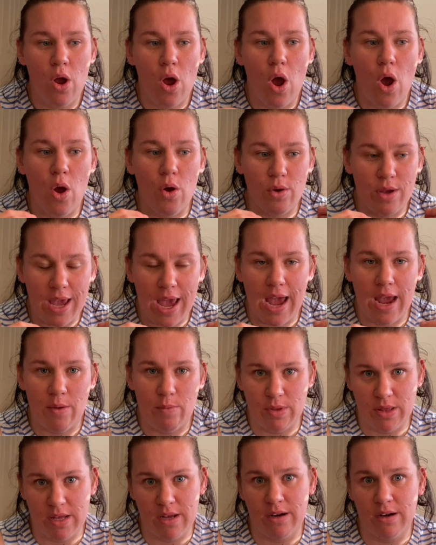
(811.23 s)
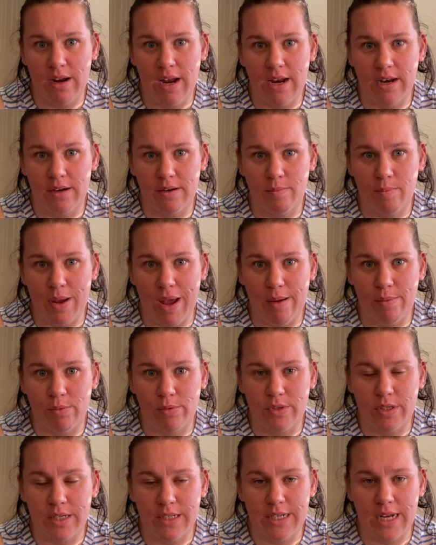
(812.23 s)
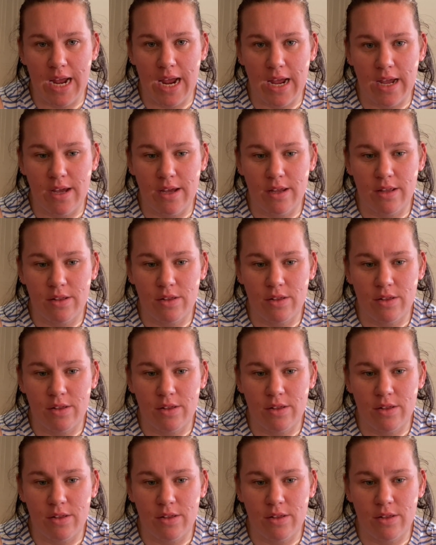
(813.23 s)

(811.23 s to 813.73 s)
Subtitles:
okay with it and be able to take